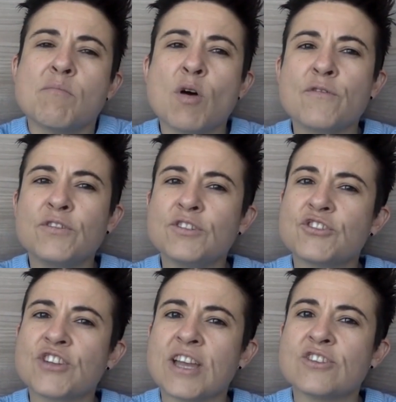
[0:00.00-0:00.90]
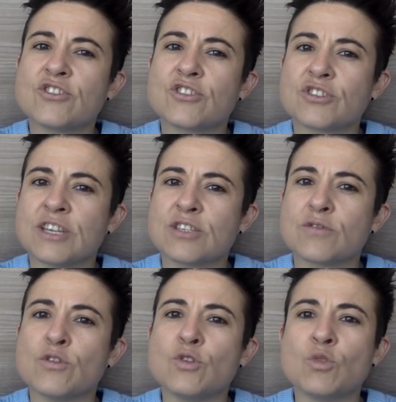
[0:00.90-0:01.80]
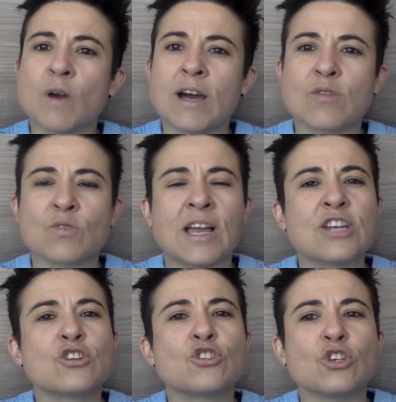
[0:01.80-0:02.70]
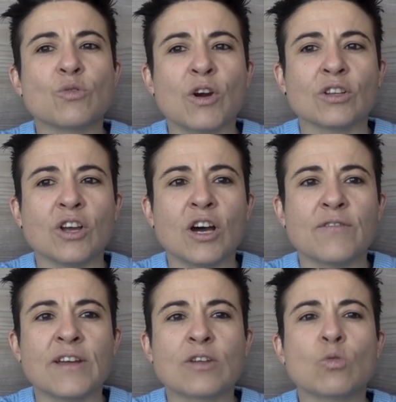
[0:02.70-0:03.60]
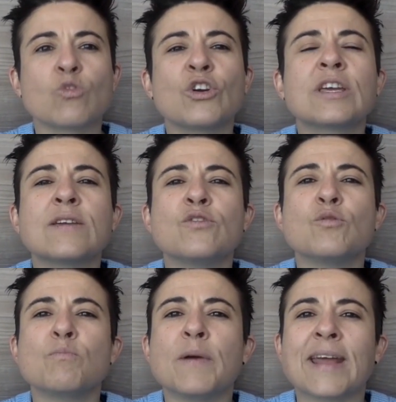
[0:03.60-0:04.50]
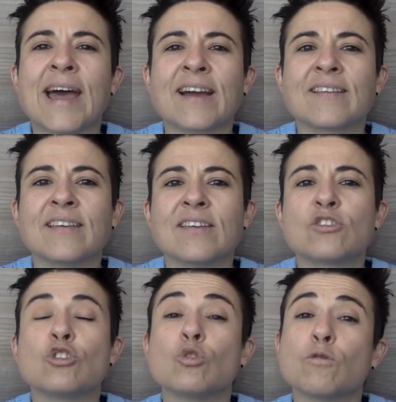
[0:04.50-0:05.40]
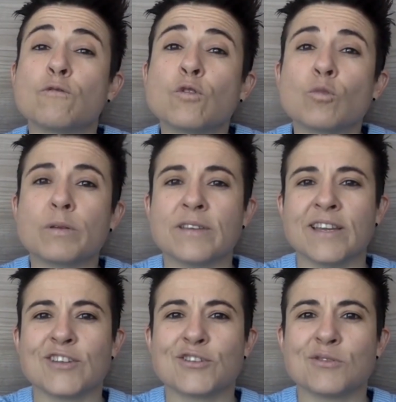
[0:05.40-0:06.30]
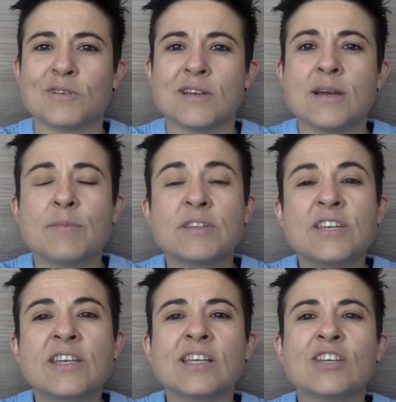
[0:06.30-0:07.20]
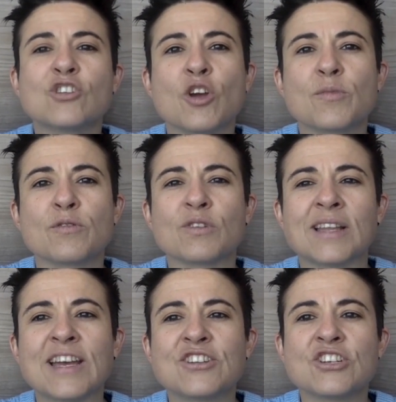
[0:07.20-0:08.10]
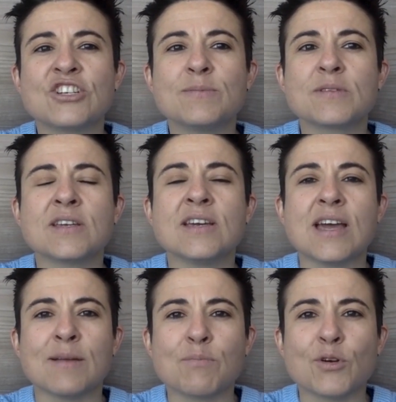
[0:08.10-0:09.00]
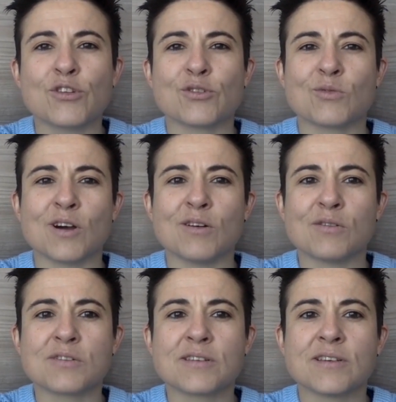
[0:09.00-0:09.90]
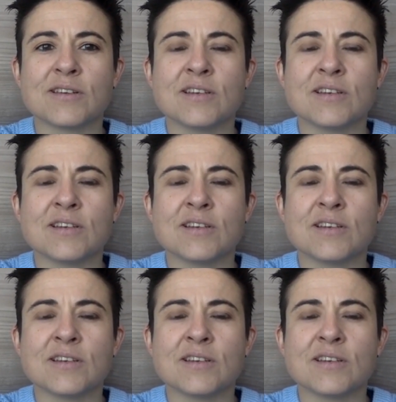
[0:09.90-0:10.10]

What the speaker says: Mindfulness changes your sense of who you are in relation to your own life, and it also gives you better access to your full potential, particularly in terms of relationships and personal goals.